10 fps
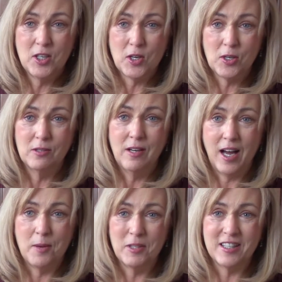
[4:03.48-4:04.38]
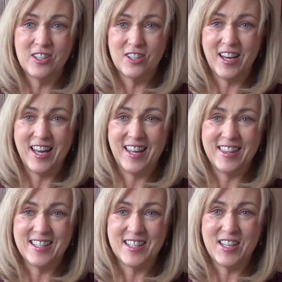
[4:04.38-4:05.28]
to. I'm Alicia,
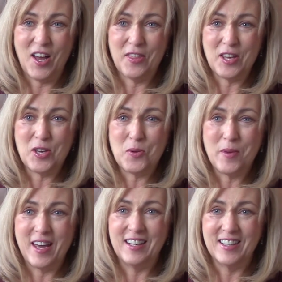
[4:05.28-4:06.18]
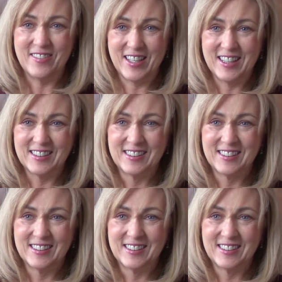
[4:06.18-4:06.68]
and this is Healthy Humane Living.